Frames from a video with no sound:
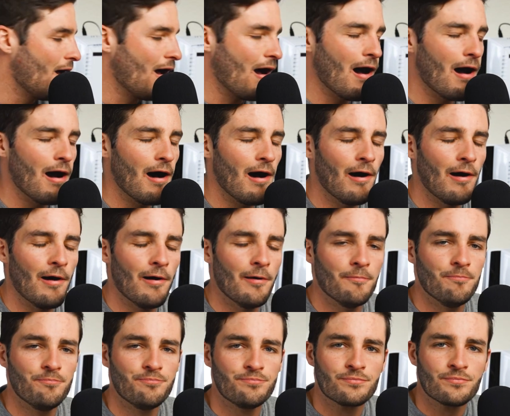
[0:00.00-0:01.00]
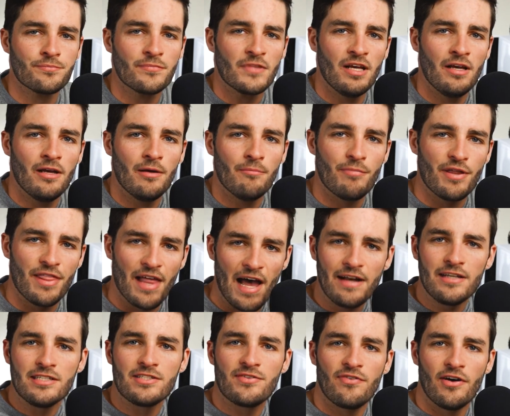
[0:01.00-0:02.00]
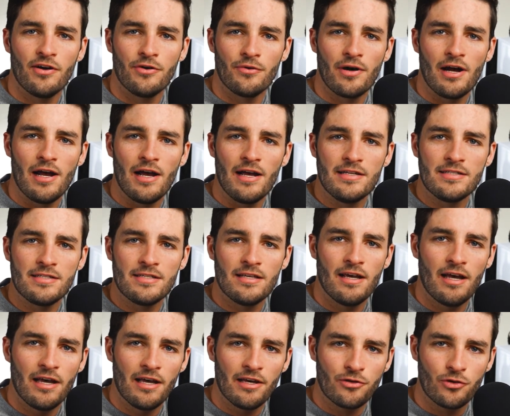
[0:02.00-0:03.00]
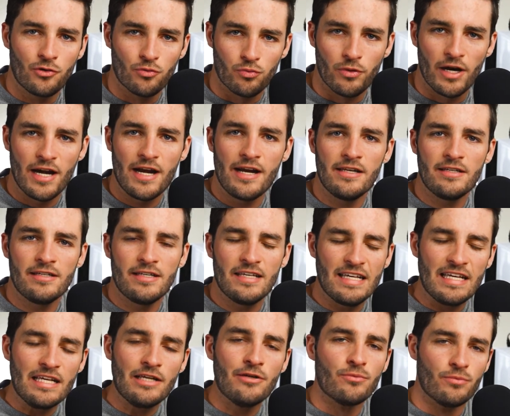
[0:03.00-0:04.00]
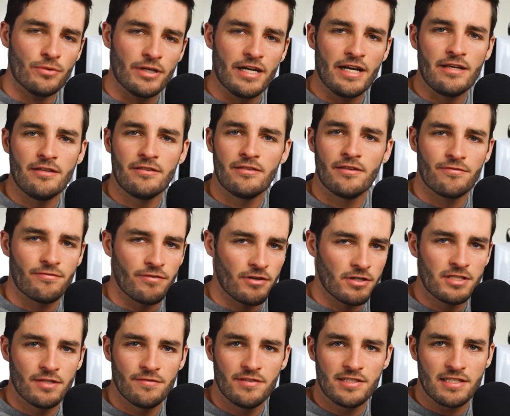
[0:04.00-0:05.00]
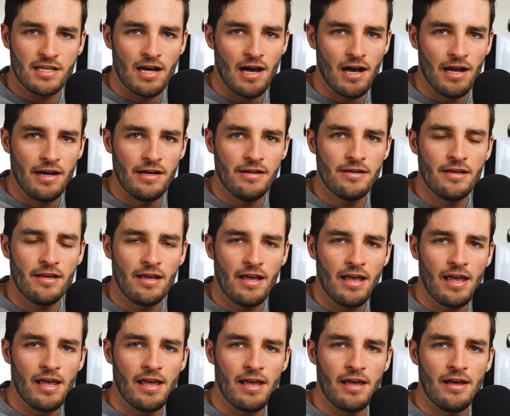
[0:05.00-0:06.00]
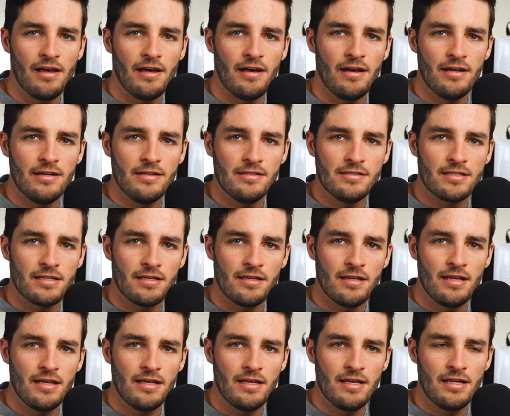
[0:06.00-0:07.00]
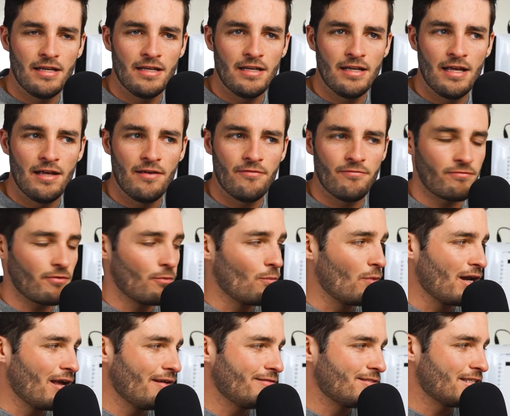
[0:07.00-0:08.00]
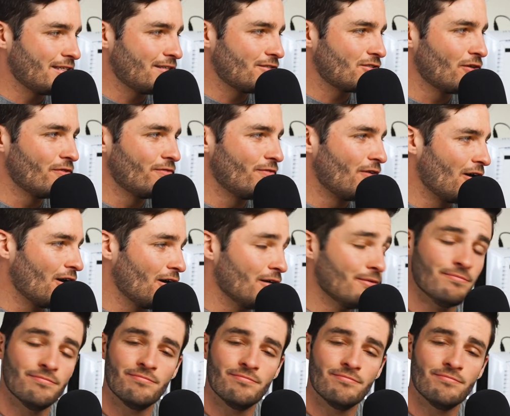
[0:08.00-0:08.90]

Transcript: But that is Fundrise, a great e-REIT, the first of its kind. And from what I've seen so far,